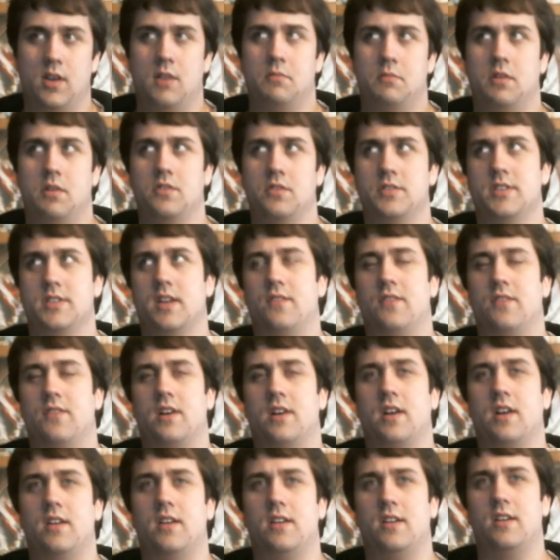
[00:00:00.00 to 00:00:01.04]
But it was in a
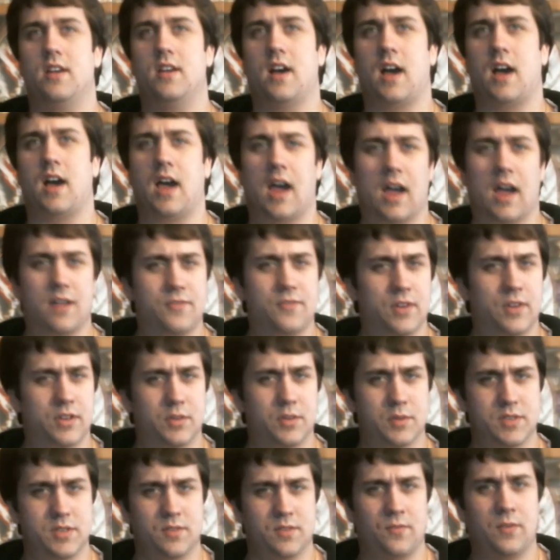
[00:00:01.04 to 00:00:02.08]
very... I felt it
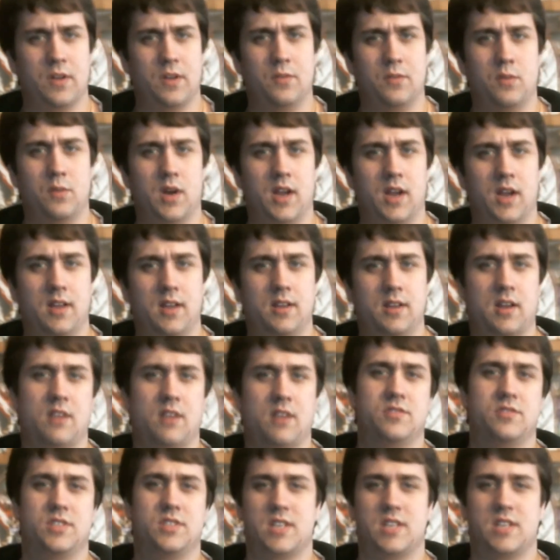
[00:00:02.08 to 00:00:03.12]
was a fun way. I
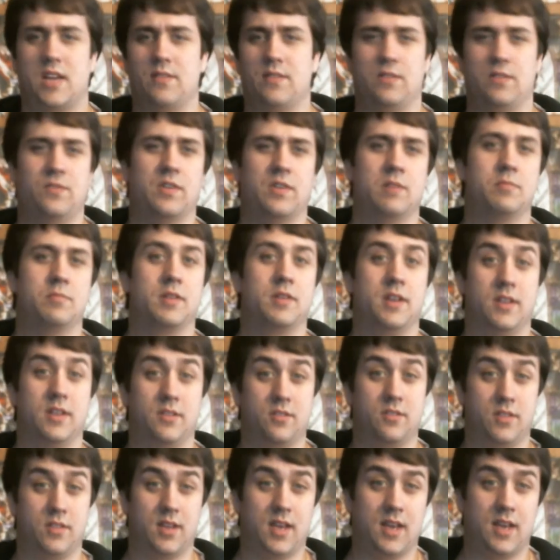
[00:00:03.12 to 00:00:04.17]
was just having fun playing
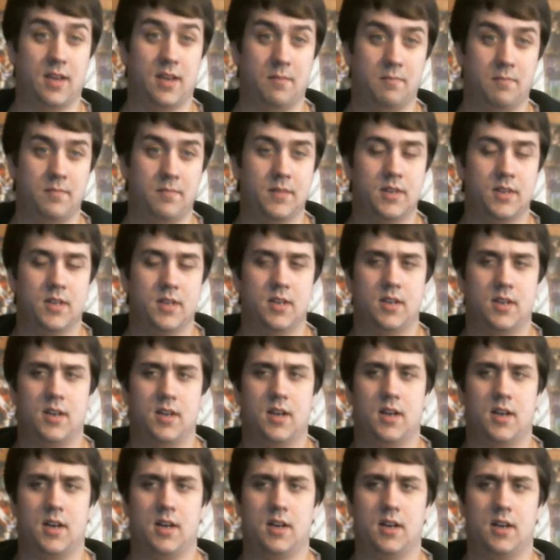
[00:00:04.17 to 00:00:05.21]
through the game.
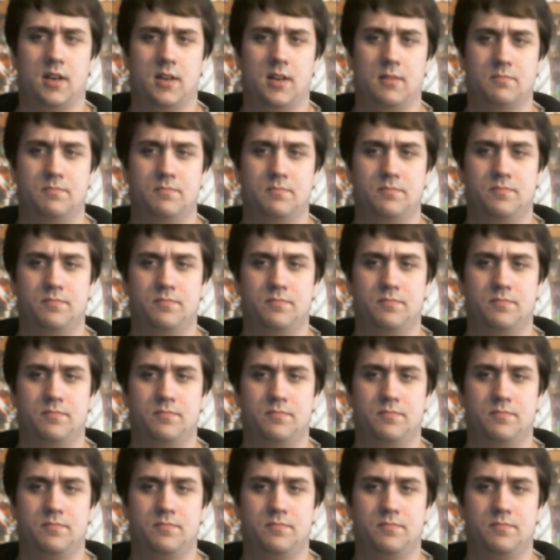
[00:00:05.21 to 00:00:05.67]
But